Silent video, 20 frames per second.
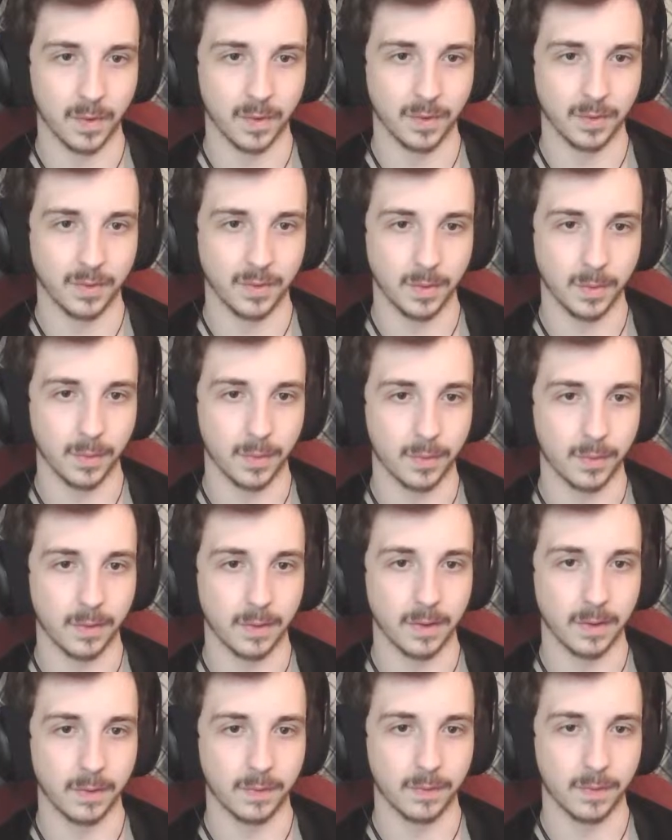2,
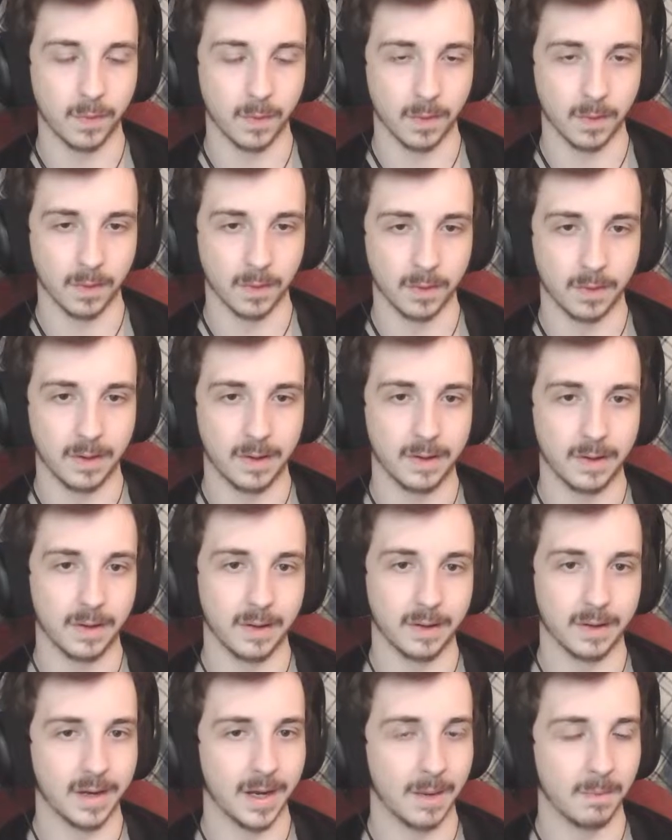3, 4, and then
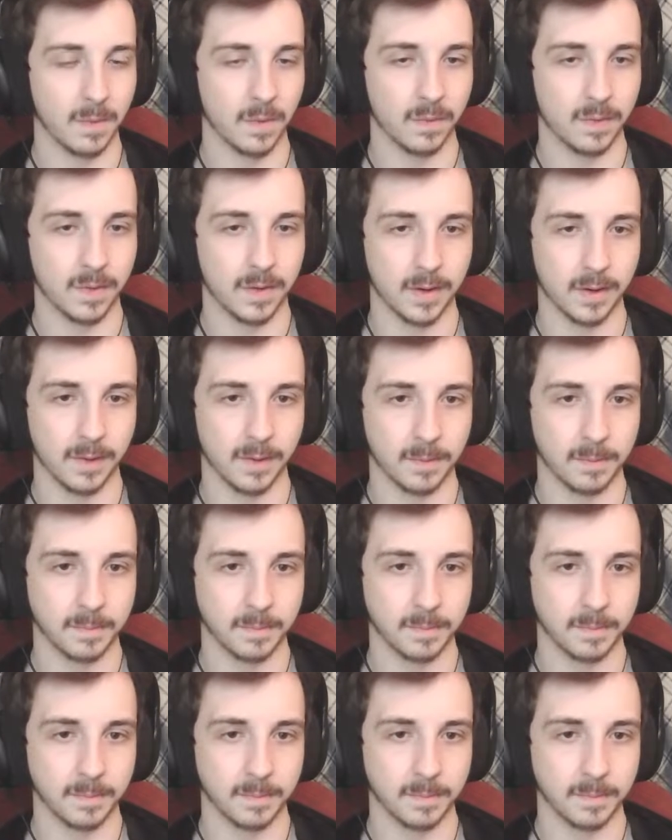can't move here.